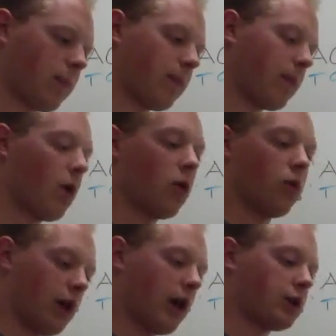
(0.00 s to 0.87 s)

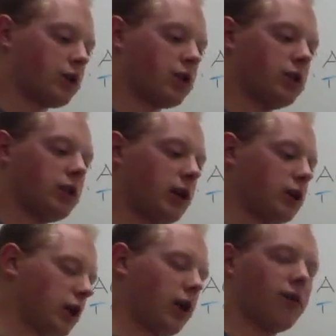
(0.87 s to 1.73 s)
Actually, DNA
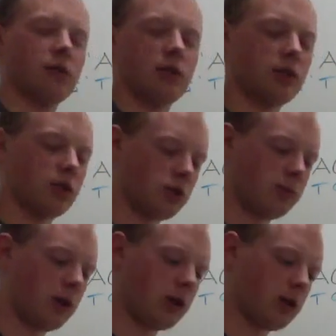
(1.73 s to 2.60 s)
gyrase, excuse
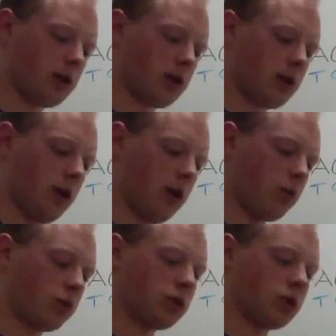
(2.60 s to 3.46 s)
me,
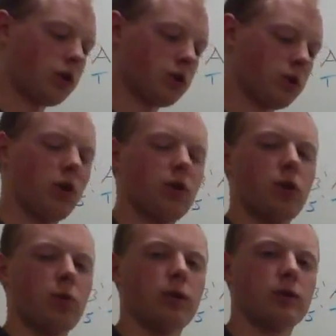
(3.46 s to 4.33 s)
which is also called
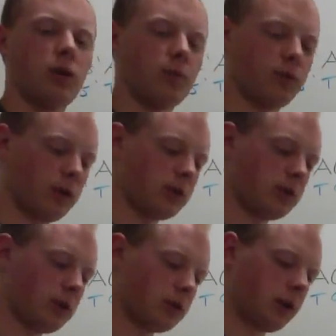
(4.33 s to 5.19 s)
topoisomerase,
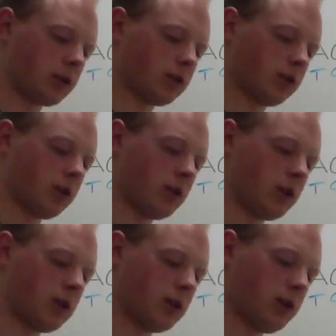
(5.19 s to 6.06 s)
is actually
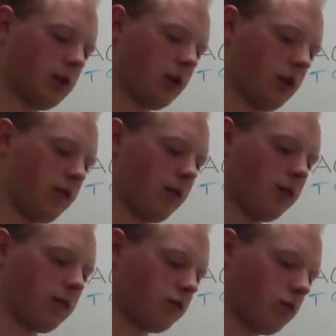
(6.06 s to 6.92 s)

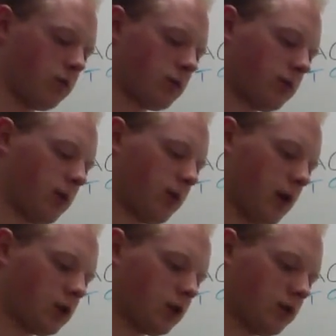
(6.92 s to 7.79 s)
involved in chromosome
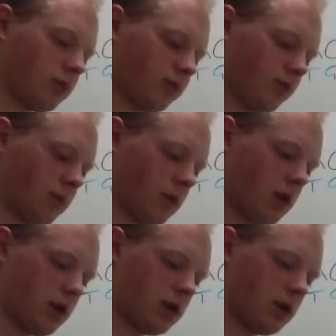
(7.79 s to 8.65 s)
compaction.
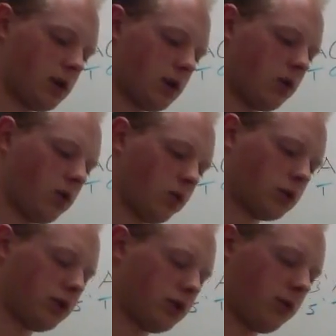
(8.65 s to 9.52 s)

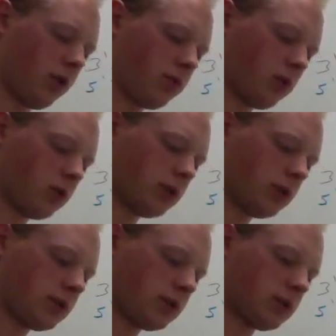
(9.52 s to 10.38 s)
Which of the above
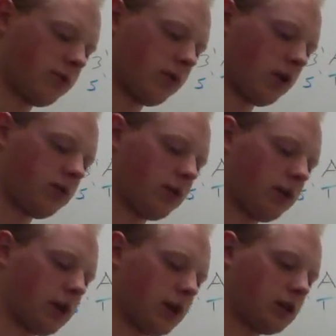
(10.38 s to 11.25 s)
proteins is involved in
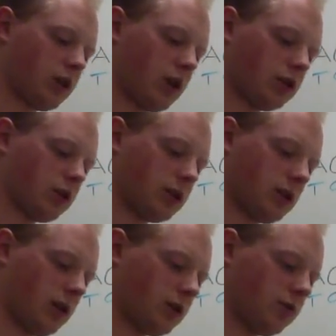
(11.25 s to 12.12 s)
the initiation
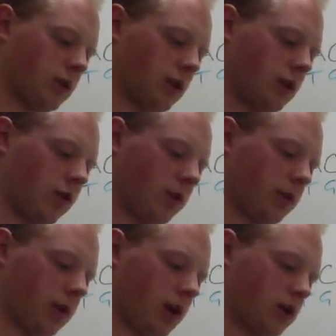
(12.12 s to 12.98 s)
stage of DNA
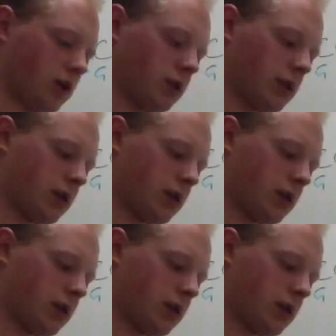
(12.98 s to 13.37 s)
replication?